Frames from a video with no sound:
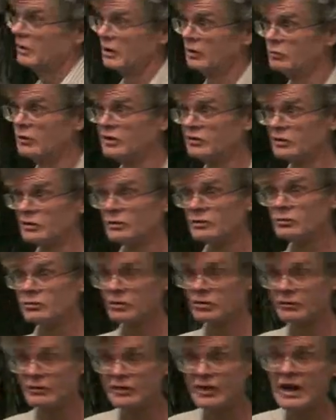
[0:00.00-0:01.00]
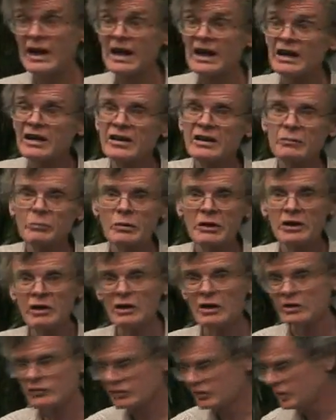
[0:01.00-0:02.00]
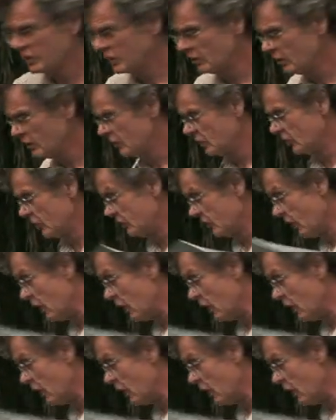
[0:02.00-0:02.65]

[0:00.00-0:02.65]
a resolution of that, because the